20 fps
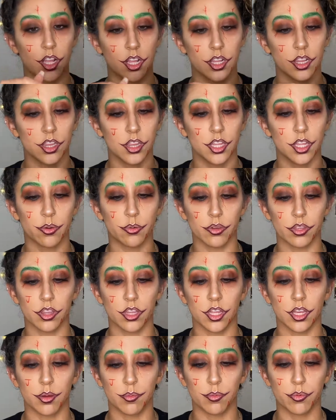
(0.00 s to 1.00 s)
liquid
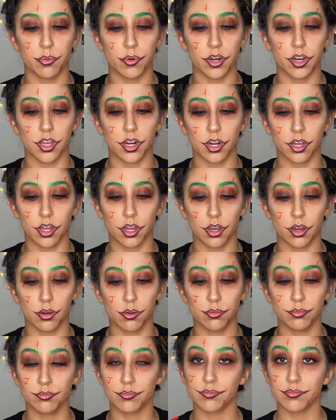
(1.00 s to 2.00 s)
lip, we're gonna
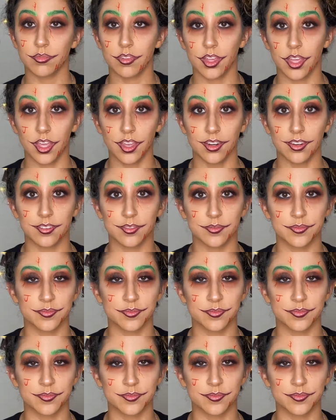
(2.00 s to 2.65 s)
go in.